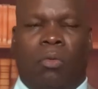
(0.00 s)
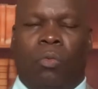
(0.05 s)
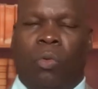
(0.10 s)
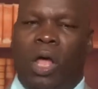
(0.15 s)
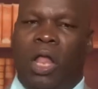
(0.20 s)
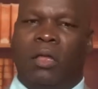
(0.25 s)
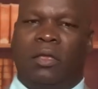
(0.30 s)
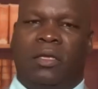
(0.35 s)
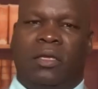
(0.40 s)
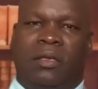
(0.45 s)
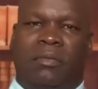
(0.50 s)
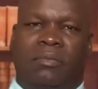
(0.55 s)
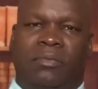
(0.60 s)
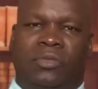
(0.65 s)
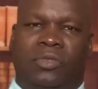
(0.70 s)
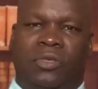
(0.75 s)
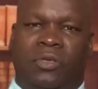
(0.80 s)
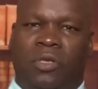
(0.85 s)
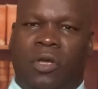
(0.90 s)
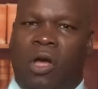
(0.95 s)

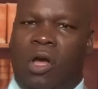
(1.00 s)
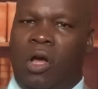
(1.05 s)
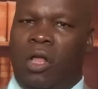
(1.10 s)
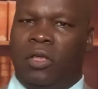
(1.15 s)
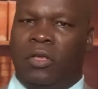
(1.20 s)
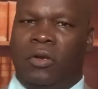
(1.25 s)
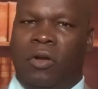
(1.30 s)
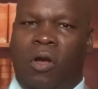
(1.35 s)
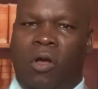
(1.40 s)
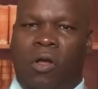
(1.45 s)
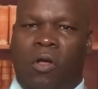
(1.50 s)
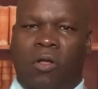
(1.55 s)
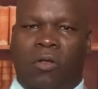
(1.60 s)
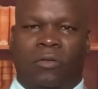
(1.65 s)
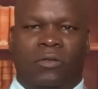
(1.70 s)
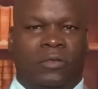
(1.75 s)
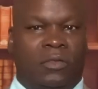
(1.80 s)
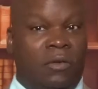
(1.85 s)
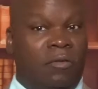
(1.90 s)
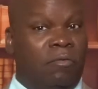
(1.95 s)
Welcome to the Hollid
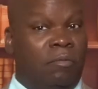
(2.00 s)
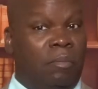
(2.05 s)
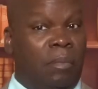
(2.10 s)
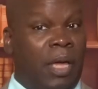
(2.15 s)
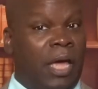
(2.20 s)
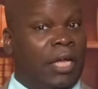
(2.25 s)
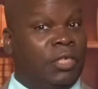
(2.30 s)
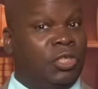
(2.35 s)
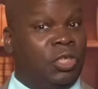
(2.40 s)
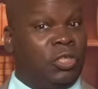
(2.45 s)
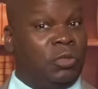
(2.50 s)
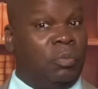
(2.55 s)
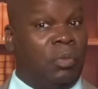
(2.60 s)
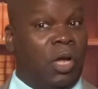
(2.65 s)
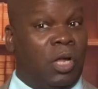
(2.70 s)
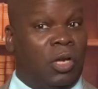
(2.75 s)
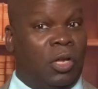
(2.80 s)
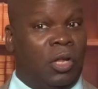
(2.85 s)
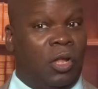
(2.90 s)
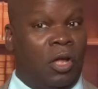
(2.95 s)
Halls of Magic's
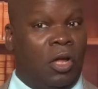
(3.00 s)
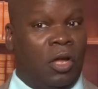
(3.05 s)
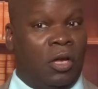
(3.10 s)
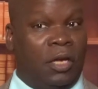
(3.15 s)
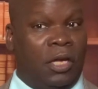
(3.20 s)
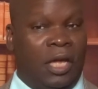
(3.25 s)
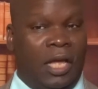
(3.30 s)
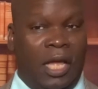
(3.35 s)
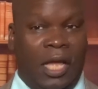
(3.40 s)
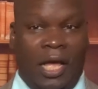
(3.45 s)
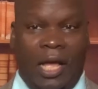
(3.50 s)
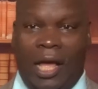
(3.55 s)
Monologue.